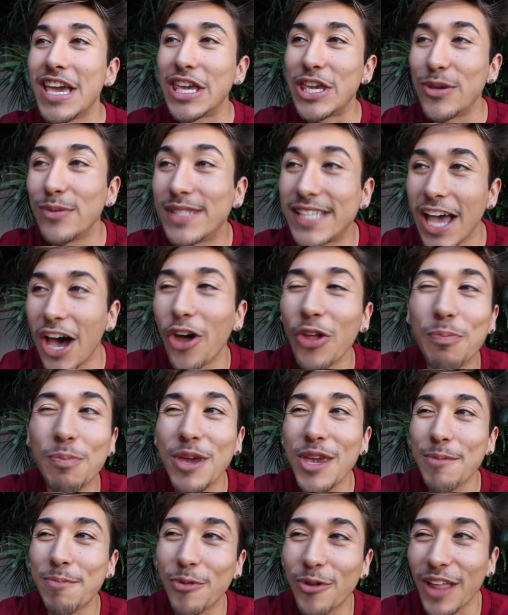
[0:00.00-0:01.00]
You tell
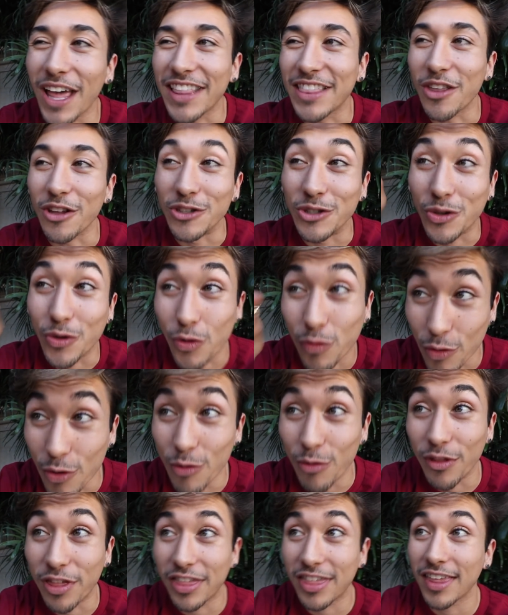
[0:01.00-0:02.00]
people like the
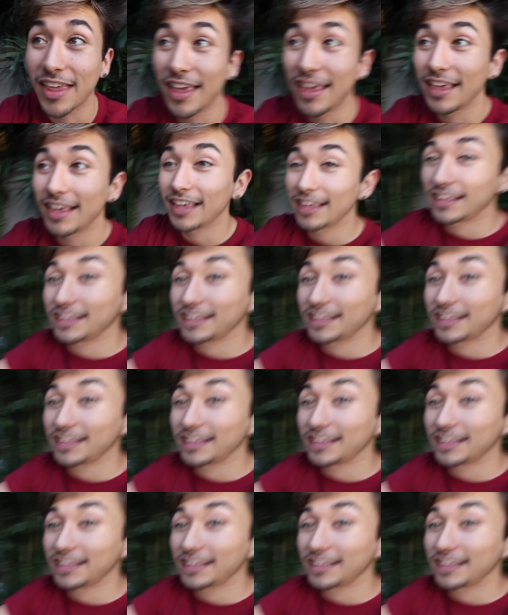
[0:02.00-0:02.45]
truth. I